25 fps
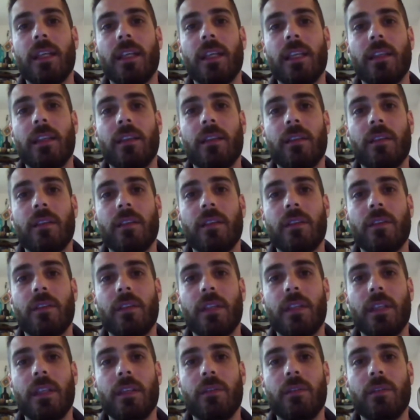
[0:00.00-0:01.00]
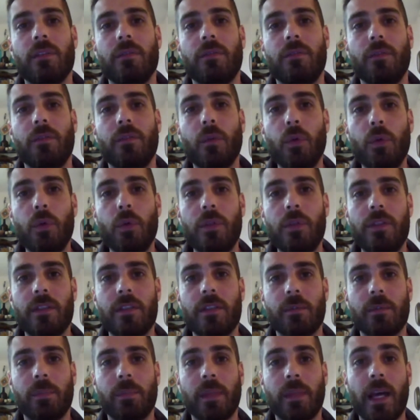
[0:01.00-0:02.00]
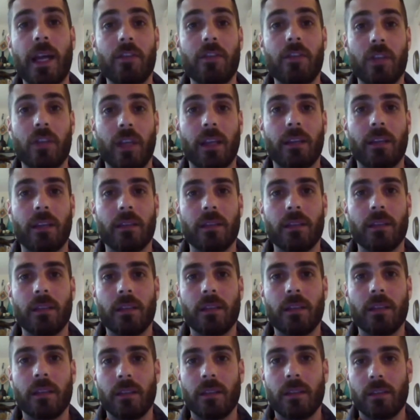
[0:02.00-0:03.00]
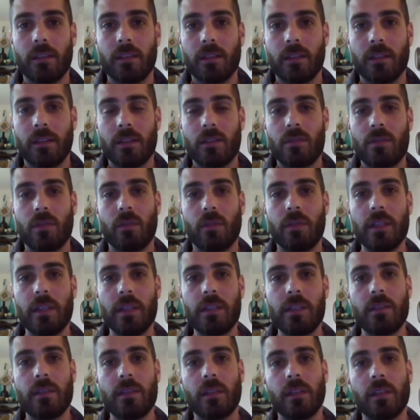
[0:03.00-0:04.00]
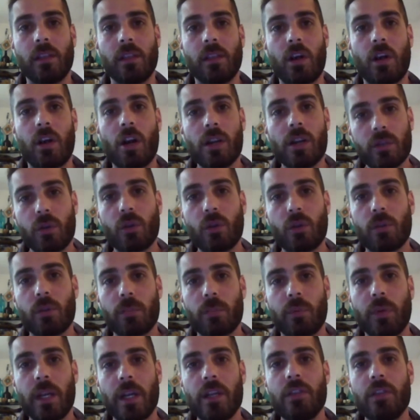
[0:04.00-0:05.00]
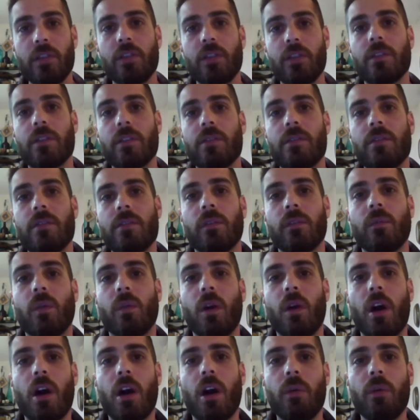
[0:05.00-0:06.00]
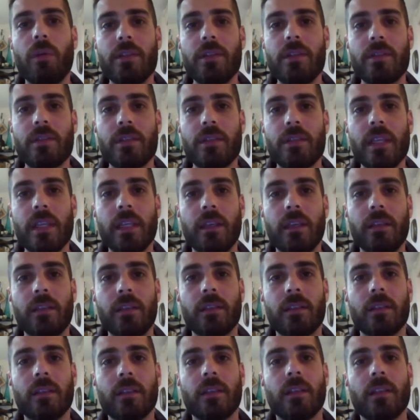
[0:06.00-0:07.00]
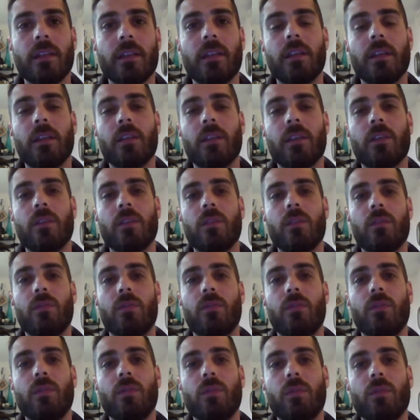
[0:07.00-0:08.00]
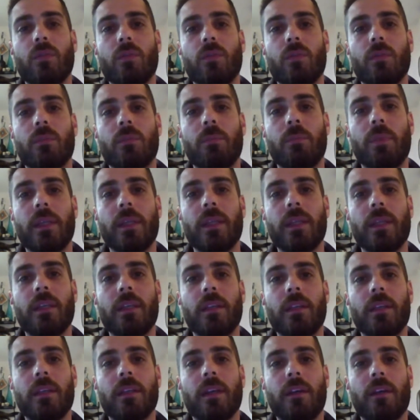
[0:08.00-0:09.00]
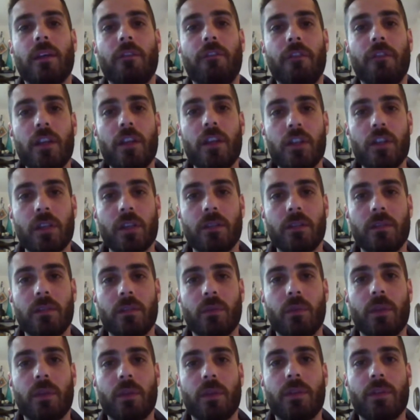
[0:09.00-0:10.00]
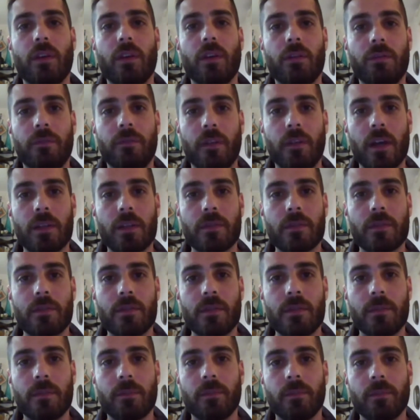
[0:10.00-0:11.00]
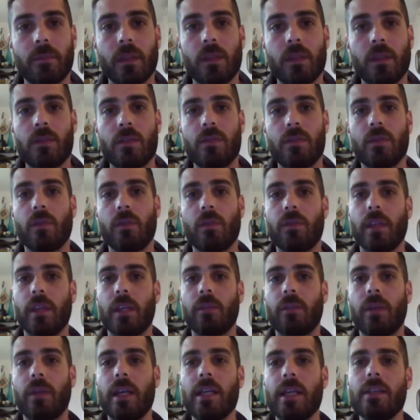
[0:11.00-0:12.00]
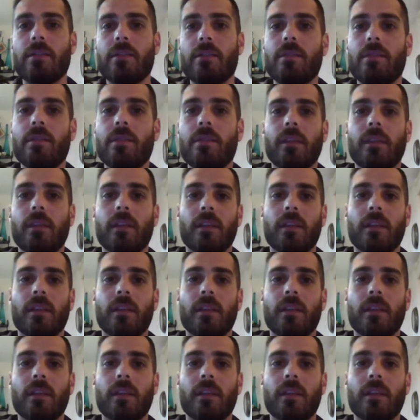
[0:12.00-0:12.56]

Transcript: in the food supply chain. So these large corporations will always seek to be efficient with their funds. So they raise